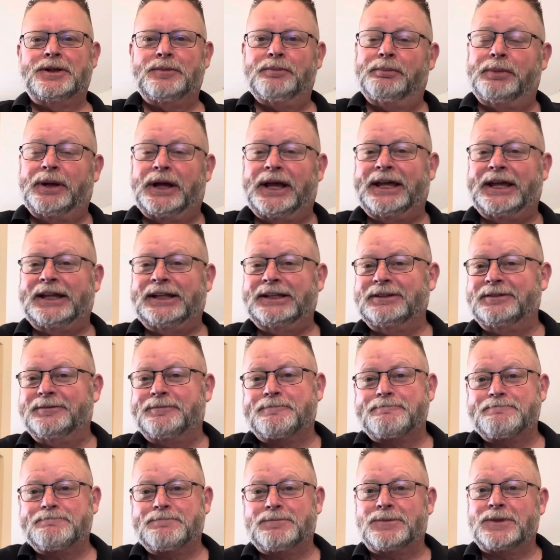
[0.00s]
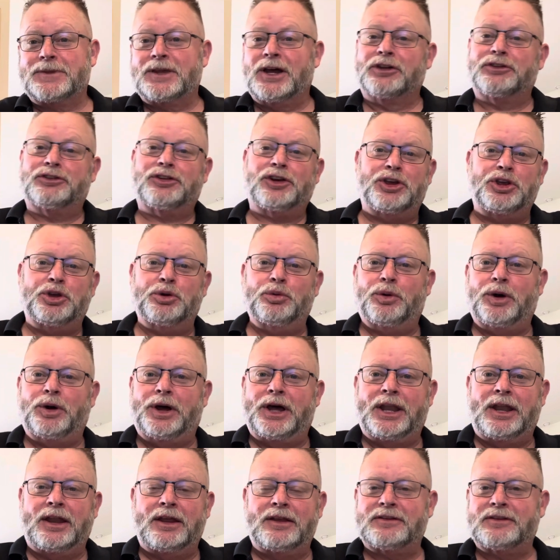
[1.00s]
But I'll tell you
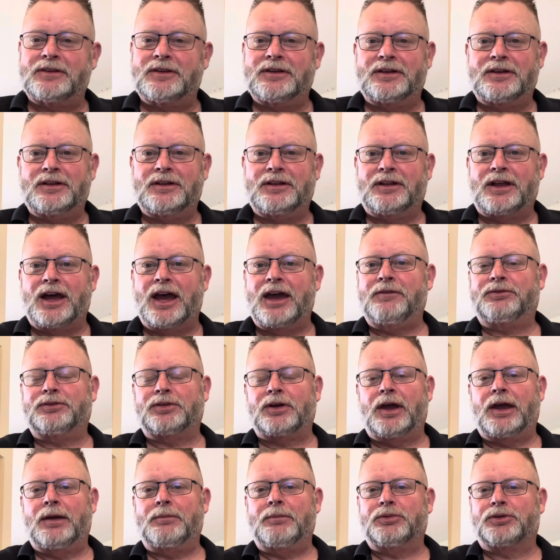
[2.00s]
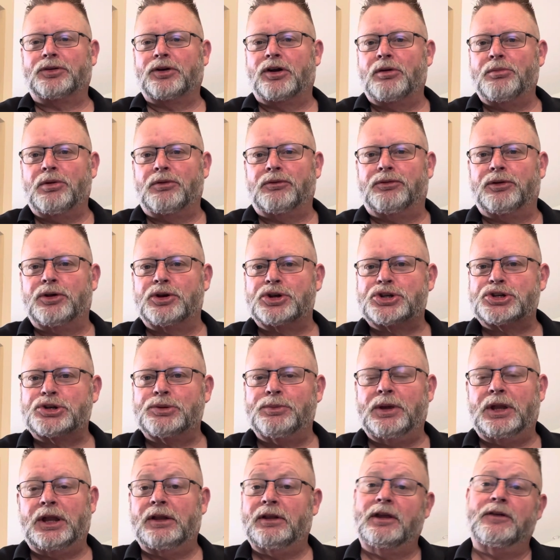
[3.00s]
what, as a lifetime tournament
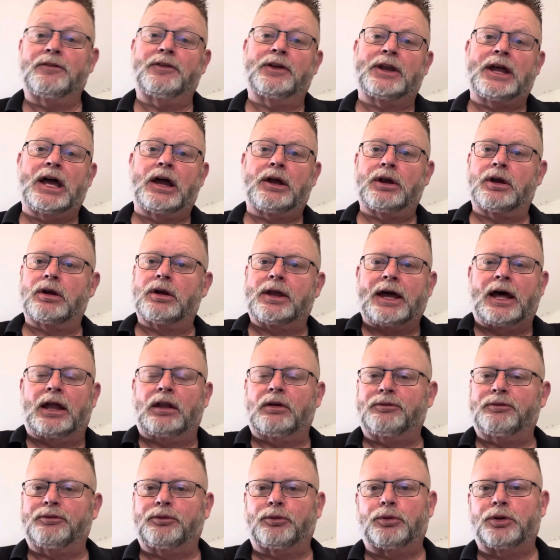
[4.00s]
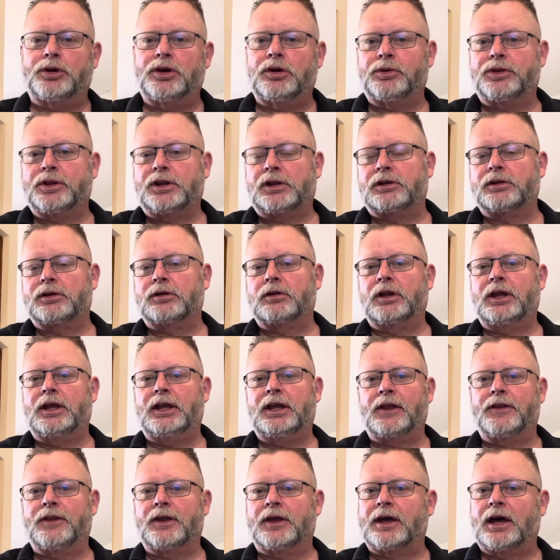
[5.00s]
fisherman and living out here in California with Clear
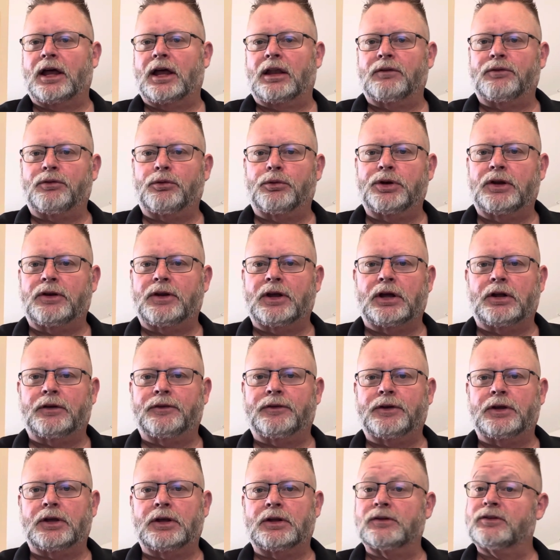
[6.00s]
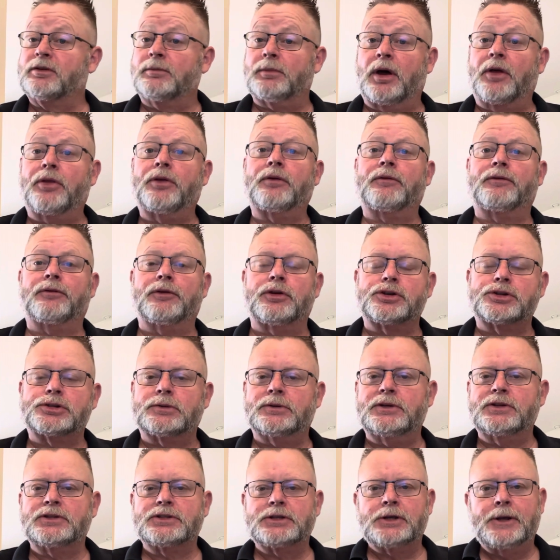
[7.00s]
Lake and the California Delta and some other
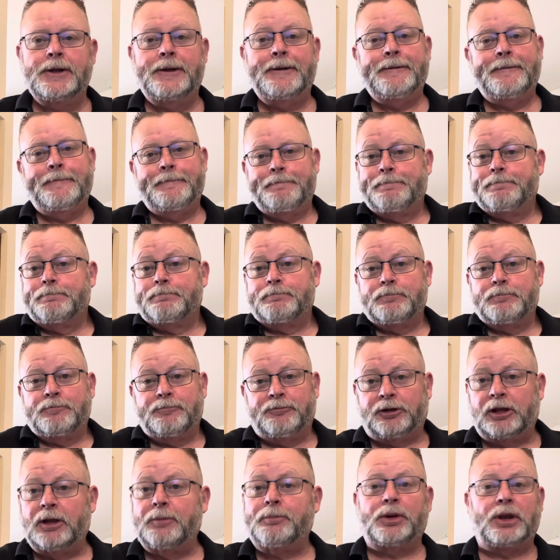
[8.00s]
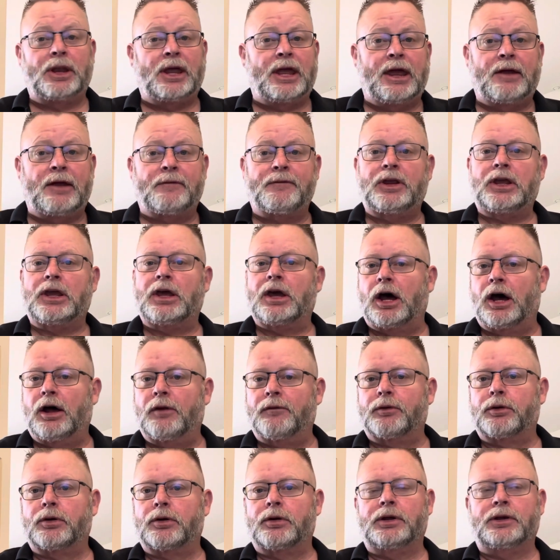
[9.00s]
fisheries, flipping heavy
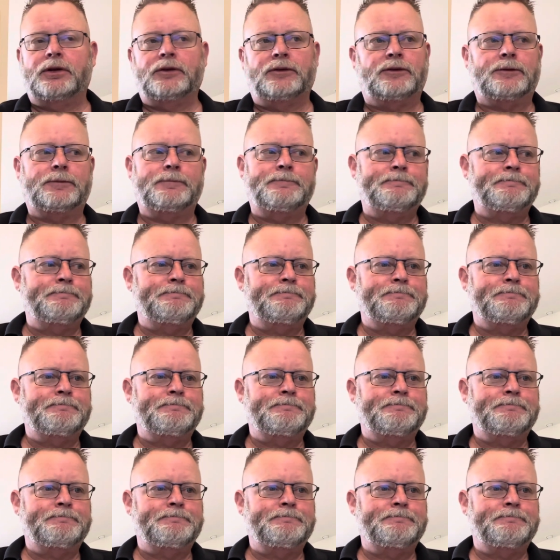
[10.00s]
cover is